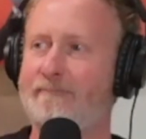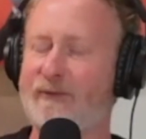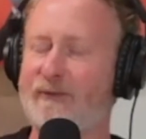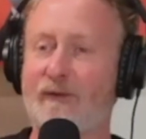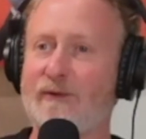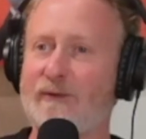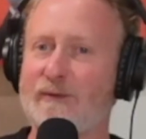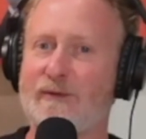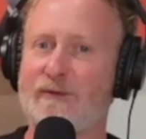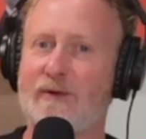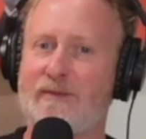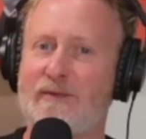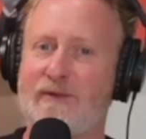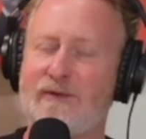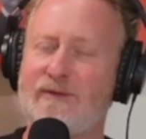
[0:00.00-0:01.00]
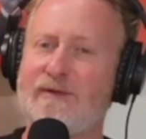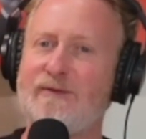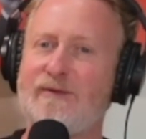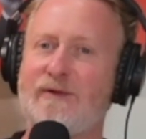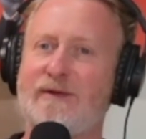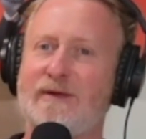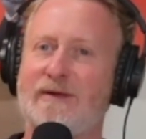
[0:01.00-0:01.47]
Sorry to interrupt. It's just
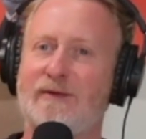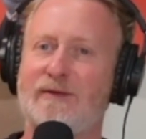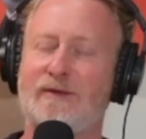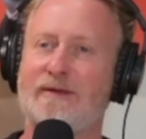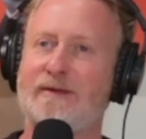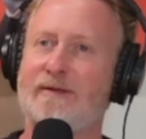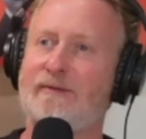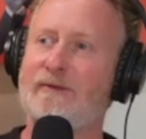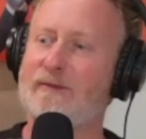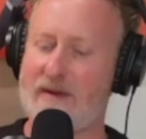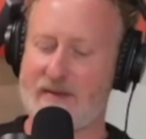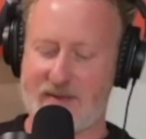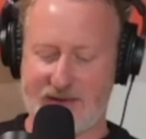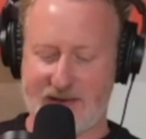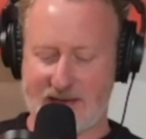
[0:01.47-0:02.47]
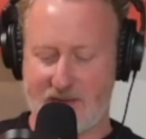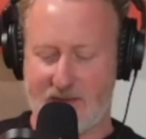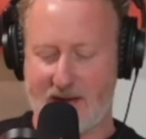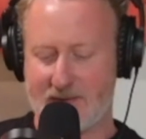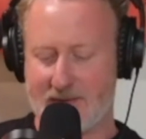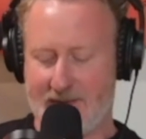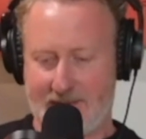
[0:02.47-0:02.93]
interesting because you've just made me think
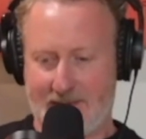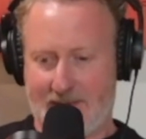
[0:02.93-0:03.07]
about,